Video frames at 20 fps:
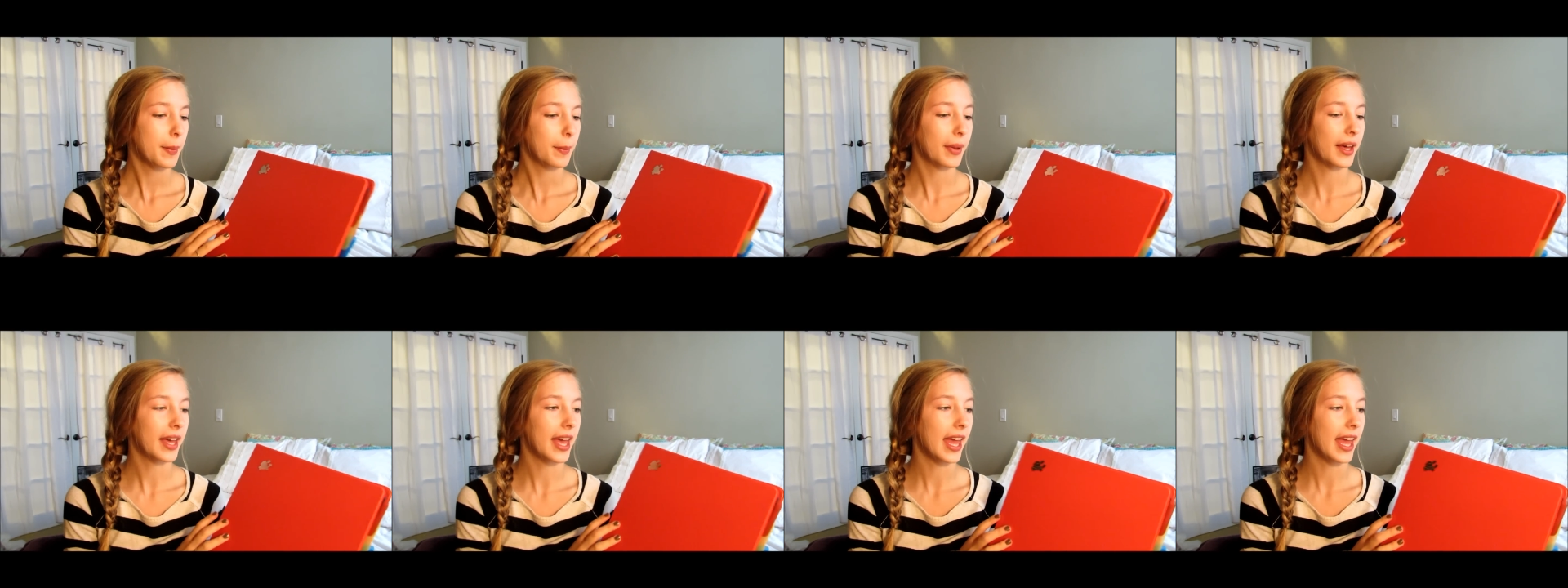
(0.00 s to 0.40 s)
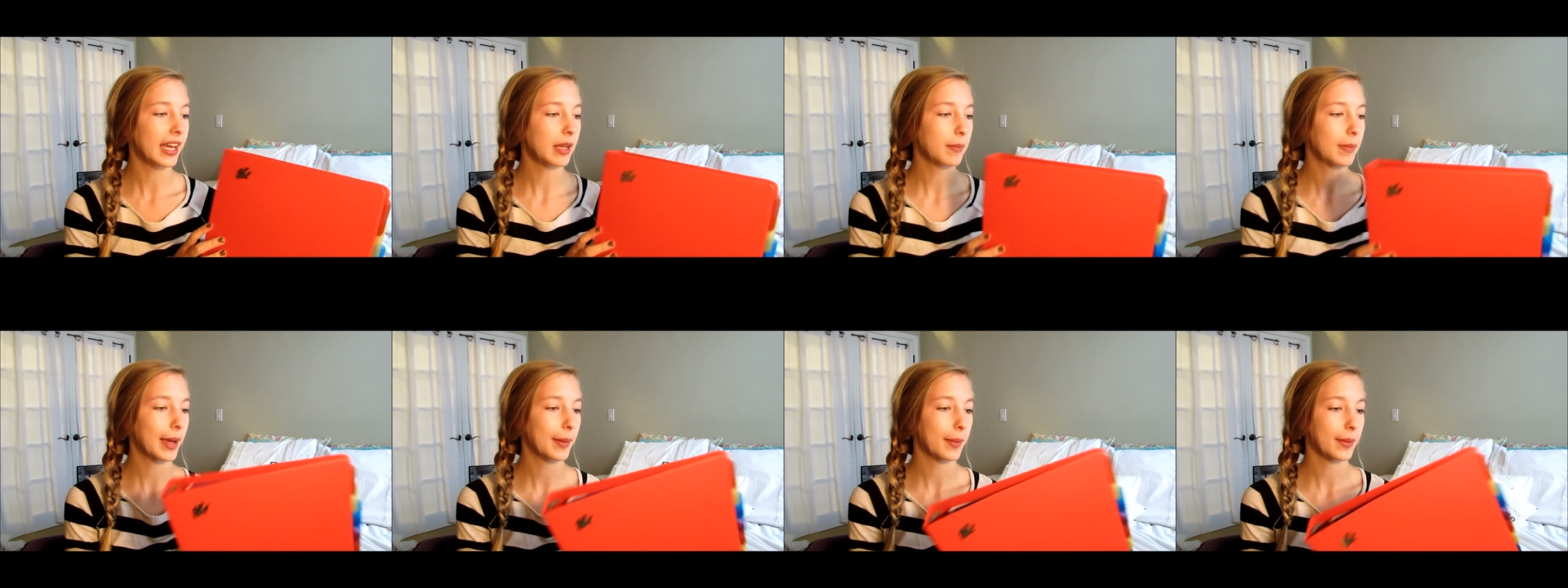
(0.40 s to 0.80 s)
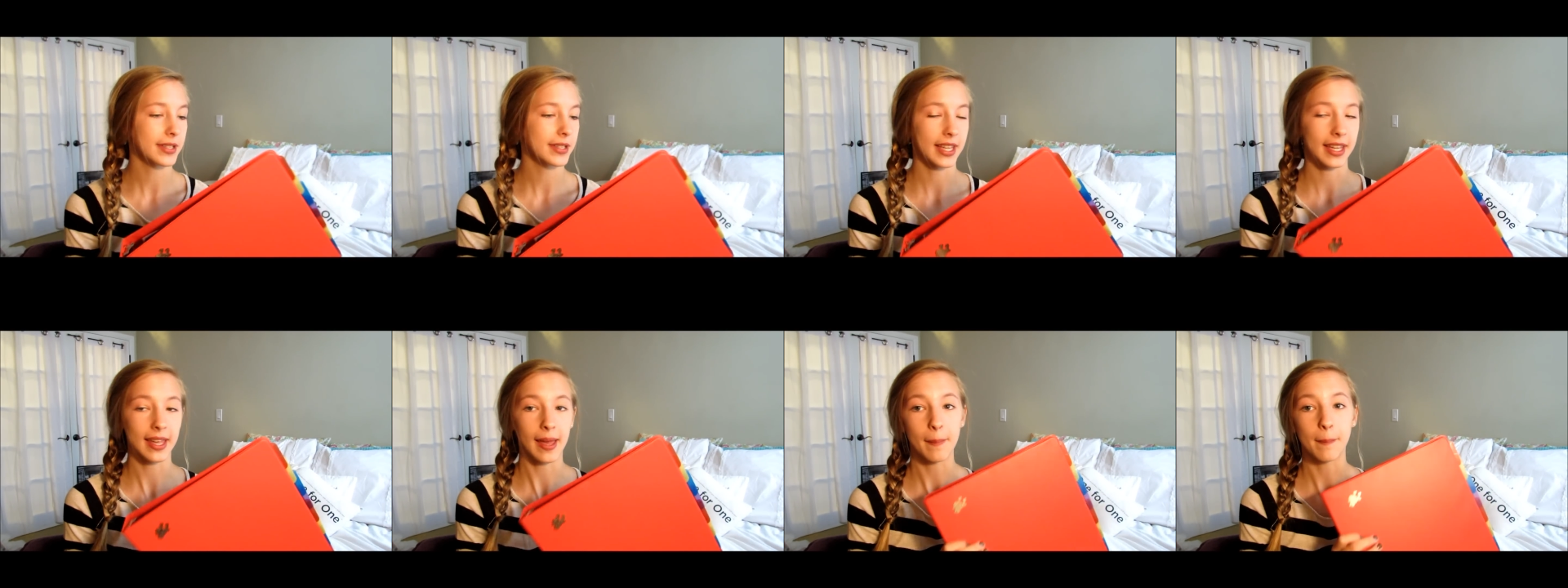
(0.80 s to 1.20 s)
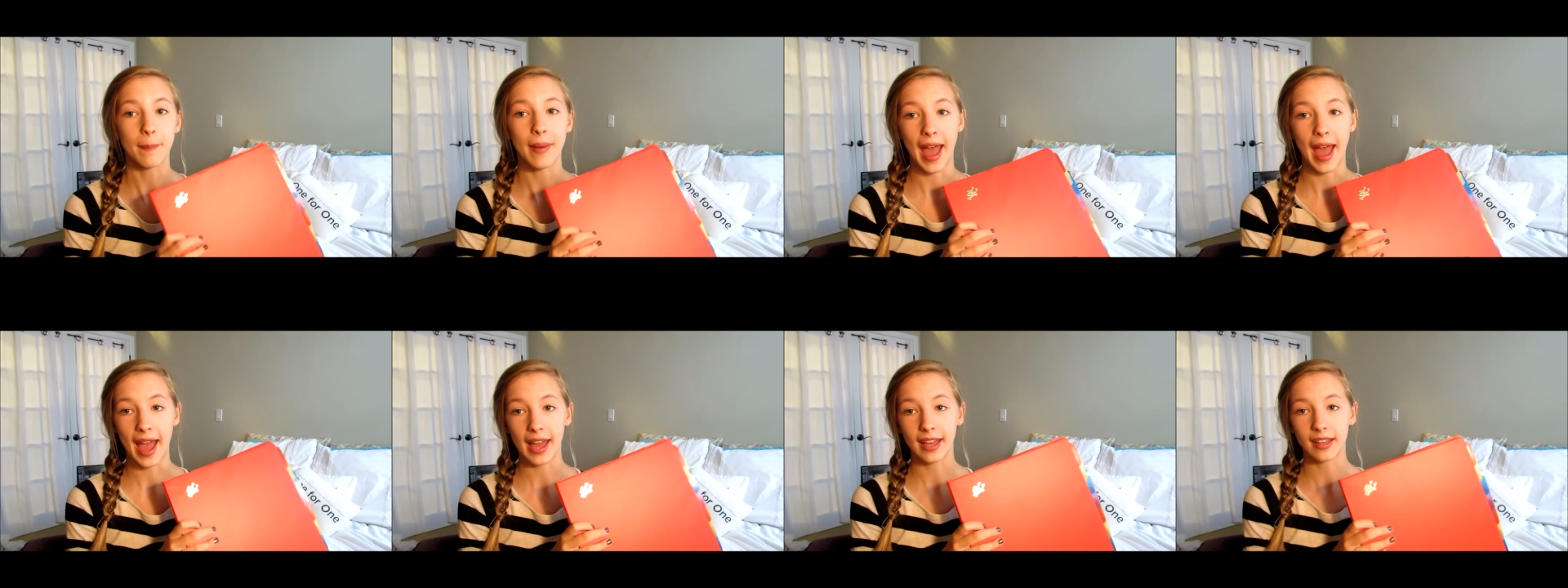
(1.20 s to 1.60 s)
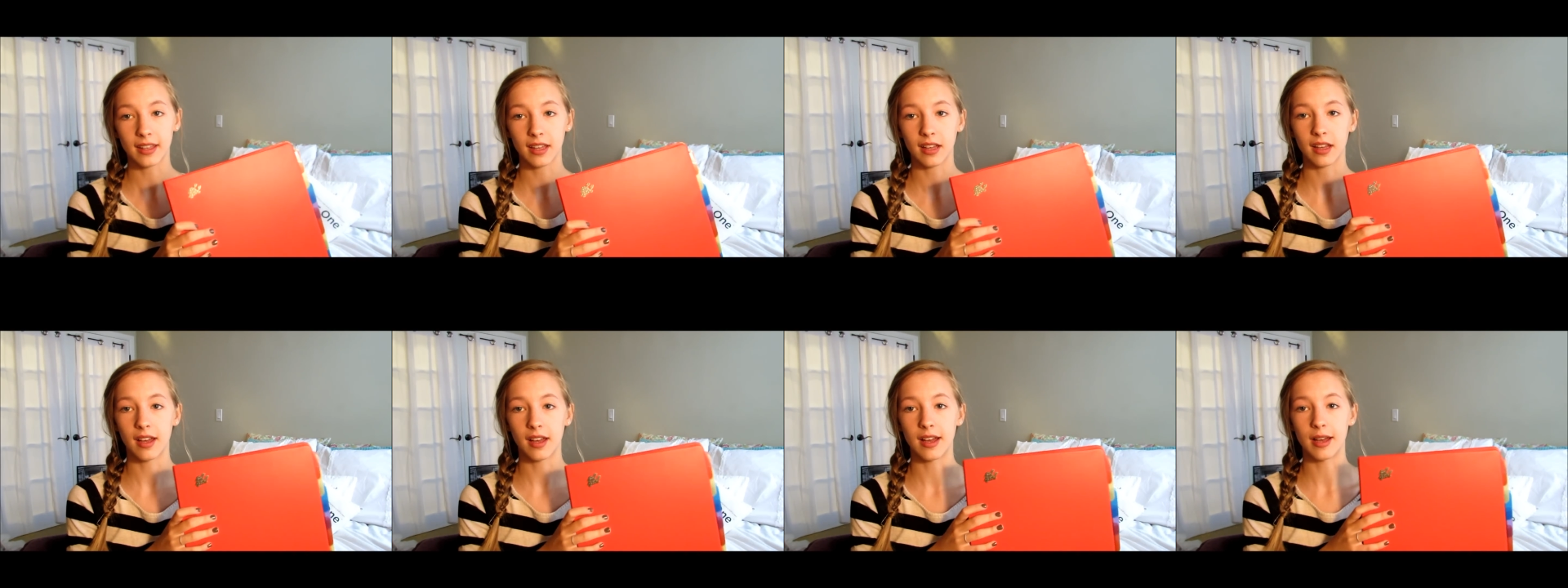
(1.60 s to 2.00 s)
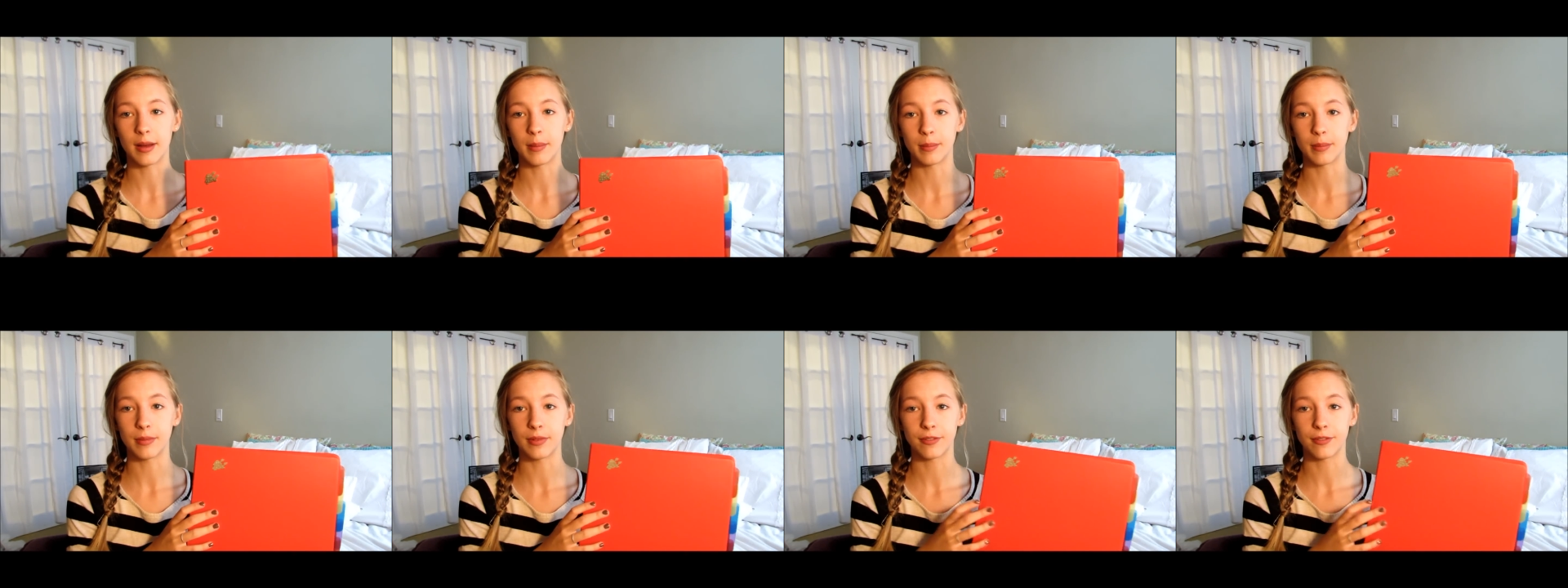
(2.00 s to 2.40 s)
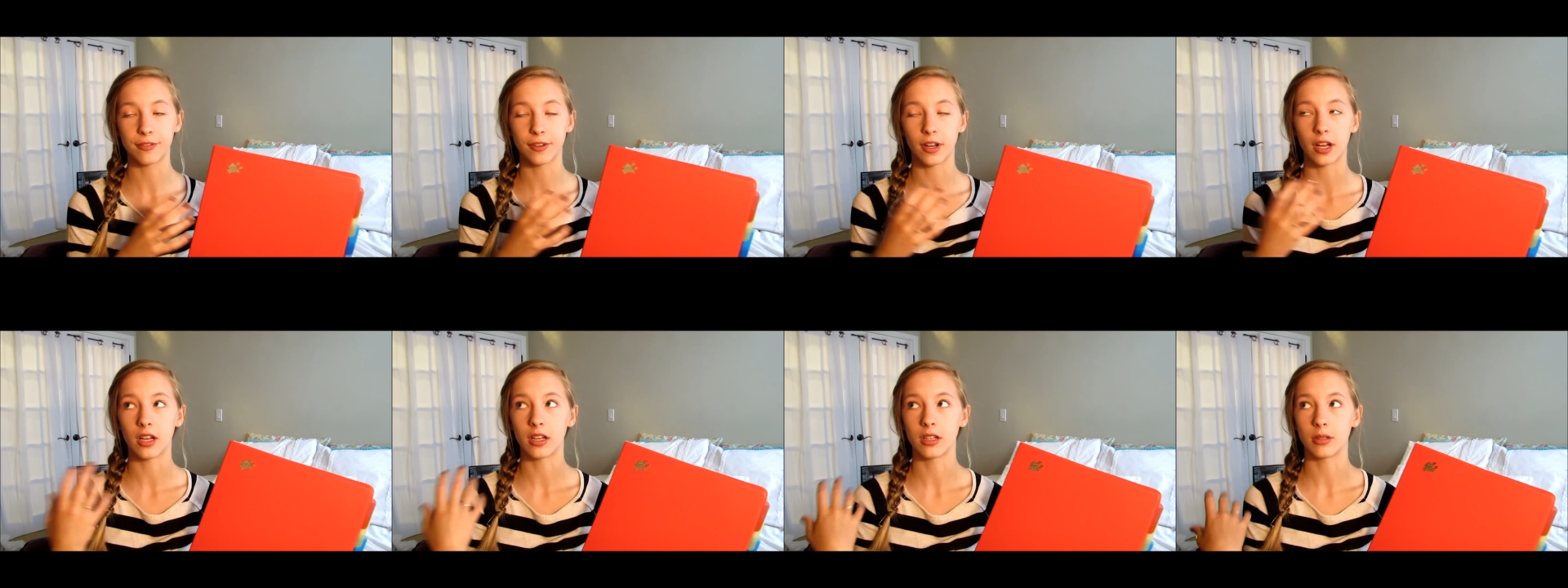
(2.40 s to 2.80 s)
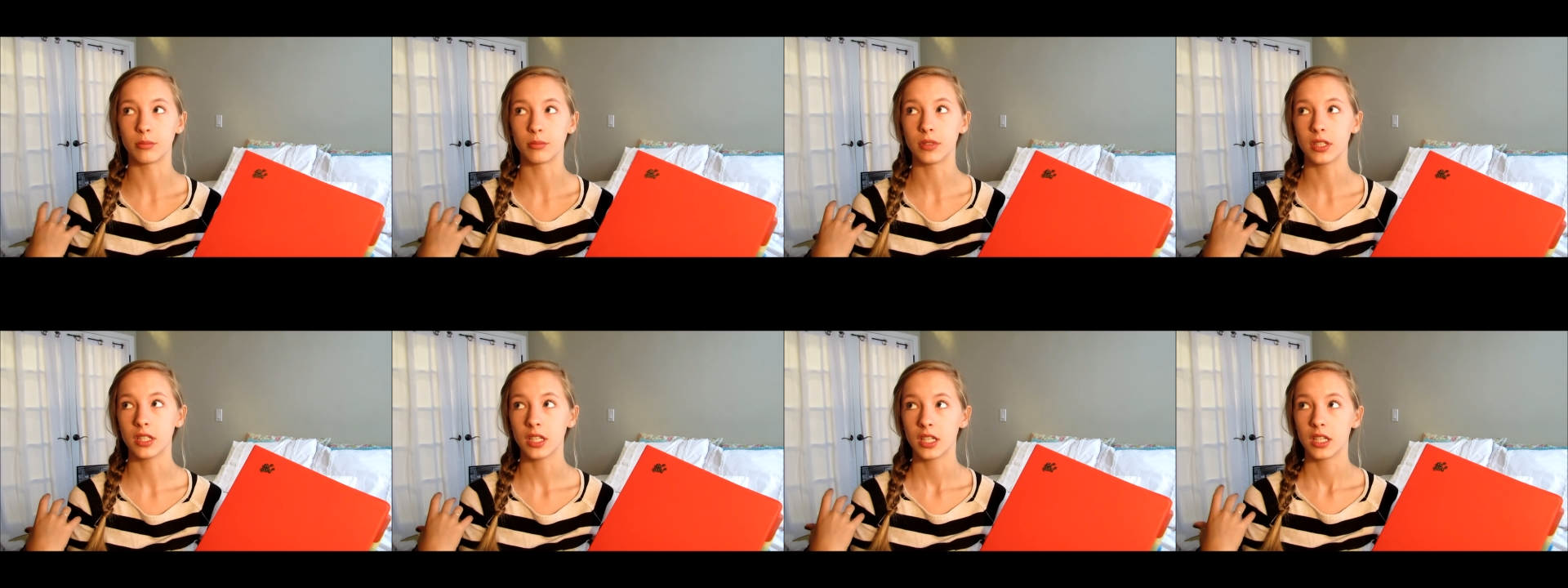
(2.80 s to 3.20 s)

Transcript: but any papers I get back from